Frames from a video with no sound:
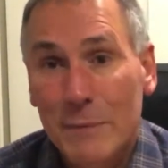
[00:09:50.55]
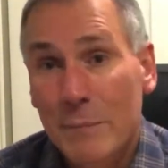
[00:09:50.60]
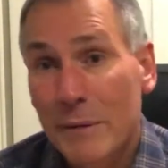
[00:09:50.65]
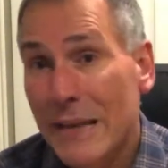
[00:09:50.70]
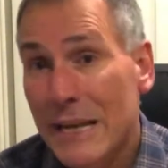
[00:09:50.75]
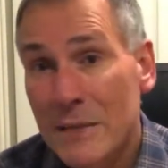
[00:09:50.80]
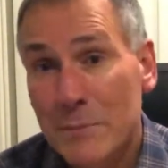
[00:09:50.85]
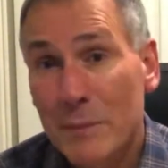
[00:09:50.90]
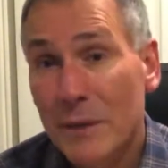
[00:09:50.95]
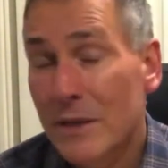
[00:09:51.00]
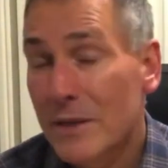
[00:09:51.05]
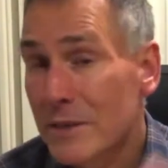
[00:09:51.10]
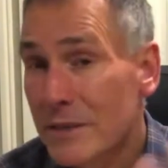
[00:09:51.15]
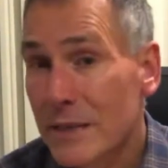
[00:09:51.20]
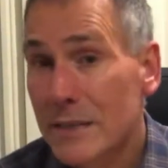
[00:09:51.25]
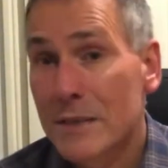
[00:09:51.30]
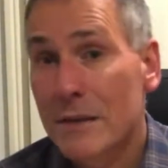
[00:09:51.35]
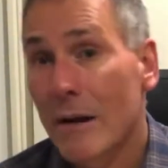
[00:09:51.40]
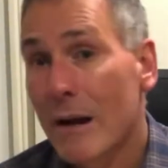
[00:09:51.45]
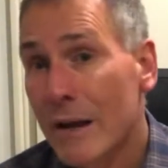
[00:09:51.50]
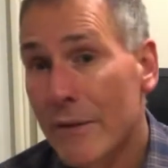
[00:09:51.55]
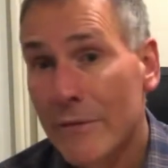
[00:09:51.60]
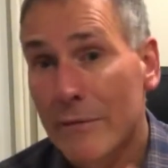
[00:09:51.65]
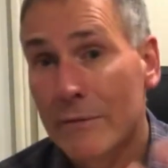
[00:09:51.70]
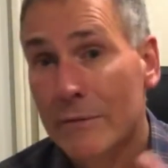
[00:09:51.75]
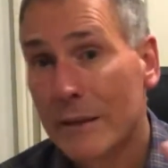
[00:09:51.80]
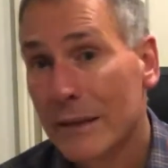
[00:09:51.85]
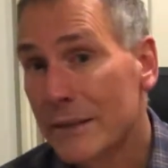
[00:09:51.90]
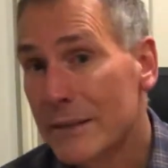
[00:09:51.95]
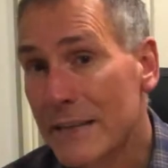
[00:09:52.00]
But that's because they're
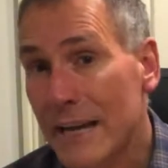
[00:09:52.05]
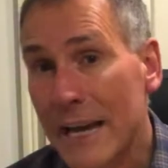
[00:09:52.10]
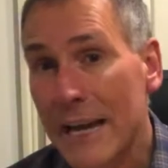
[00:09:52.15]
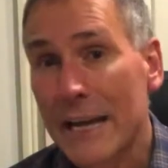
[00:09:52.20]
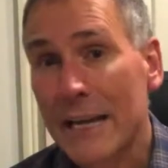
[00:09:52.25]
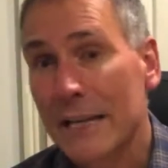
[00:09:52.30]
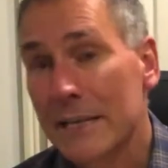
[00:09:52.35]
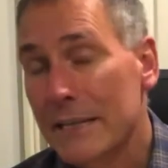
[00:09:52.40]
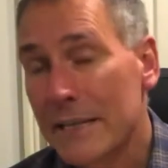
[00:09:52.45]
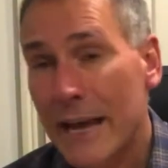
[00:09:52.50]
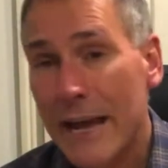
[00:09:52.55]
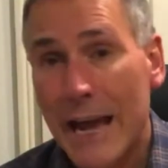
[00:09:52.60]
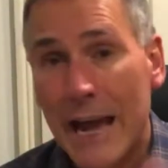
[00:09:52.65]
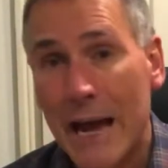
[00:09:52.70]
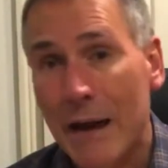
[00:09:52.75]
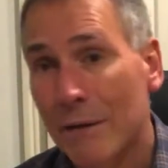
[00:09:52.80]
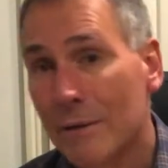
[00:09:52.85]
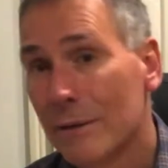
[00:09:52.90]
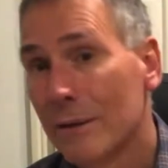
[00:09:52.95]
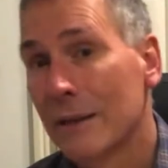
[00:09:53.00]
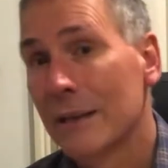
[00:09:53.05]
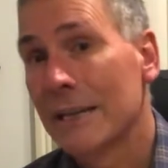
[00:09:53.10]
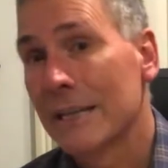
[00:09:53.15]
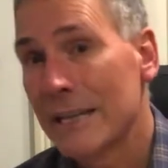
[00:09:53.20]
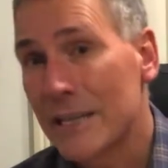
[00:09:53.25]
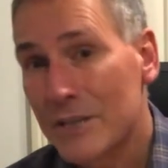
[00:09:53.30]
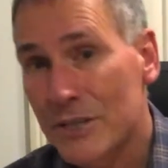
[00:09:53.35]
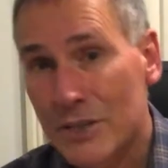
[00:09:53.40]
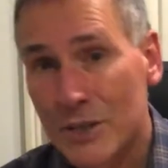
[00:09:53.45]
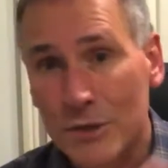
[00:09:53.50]
diving day in, day out, at
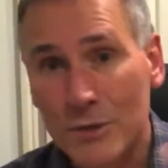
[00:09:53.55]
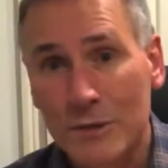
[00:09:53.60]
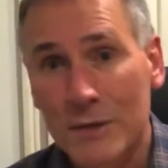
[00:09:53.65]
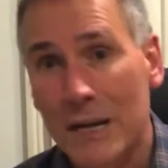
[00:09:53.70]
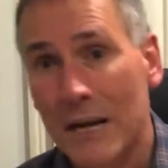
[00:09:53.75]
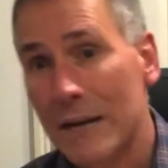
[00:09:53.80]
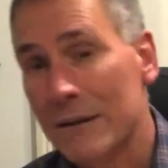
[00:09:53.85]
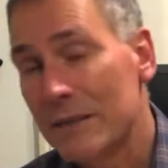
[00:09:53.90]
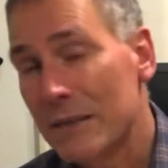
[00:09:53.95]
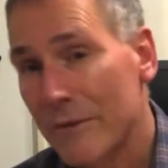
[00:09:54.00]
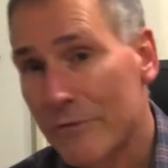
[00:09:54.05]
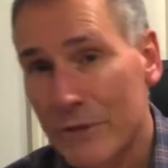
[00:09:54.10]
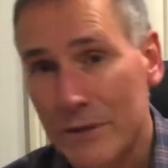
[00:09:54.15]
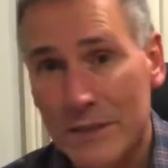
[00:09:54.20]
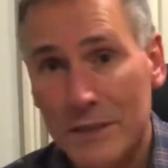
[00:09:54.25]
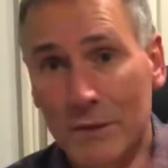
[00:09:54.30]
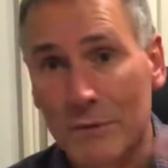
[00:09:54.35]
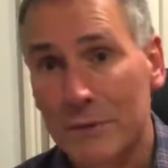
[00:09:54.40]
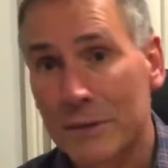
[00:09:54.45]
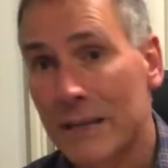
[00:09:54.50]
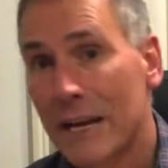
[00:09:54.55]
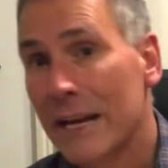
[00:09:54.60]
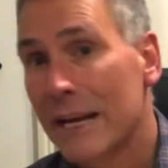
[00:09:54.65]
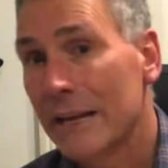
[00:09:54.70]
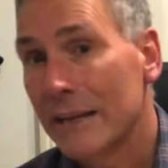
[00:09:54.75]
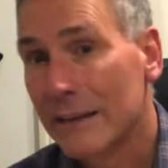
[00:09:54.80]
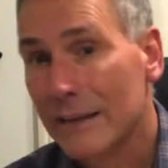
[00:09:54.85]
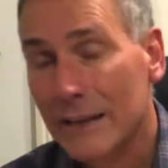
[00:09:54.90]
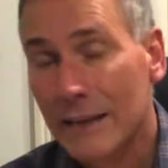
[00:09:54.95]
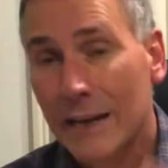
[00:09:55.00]
least 2 dives every single
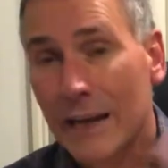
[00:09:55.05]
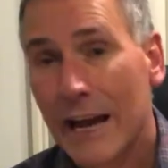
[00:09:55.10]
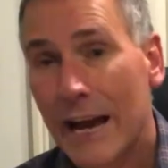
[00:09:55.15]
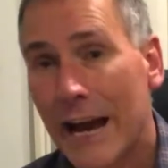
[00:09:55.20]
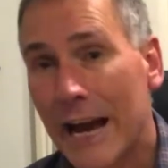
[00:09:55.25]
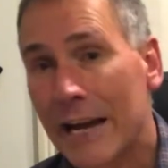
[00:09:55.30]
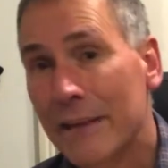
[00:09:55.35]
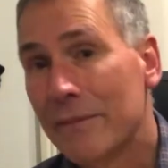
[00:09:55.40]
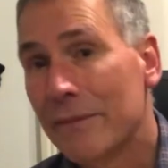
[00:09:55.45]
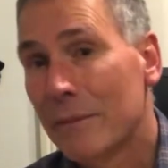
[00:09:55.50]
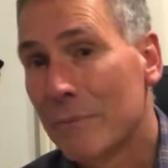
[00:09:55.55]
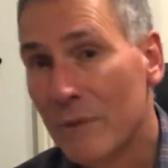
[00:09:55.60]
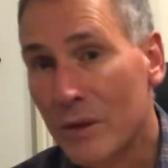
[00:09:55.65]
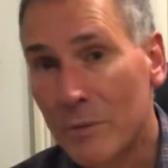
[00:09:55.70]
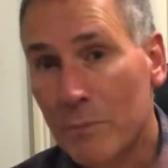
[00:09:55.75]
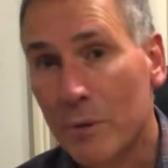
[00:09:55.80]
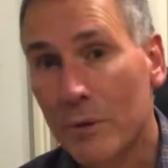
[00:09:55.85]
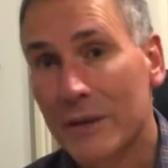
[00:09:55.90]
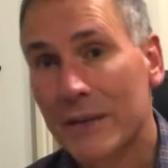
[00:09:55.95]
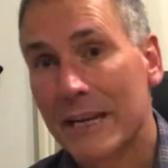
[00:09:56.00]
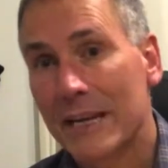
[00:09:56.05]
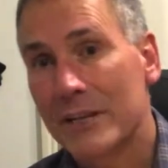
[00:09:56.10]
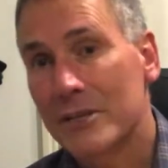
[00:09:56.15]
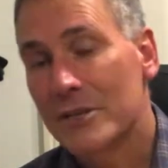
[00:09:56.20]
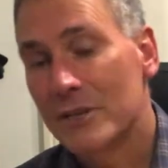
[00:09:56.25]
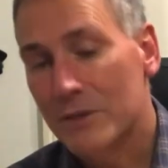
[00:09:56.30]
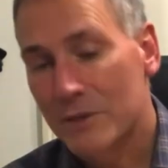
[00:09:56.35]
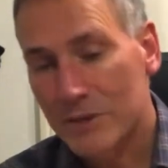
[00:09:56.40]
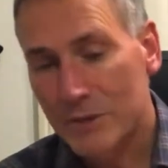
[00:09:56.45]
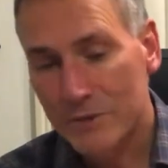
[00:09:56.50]
day, and the body gets
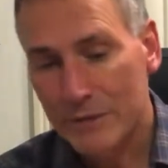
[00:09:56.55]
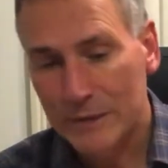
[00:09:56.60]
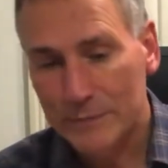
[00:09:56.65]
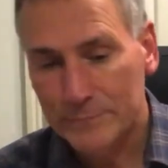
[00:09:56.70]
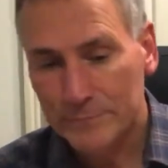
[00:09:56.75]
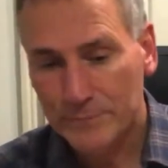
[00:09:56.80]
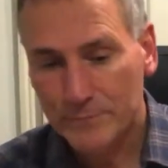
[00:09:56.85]
used to it.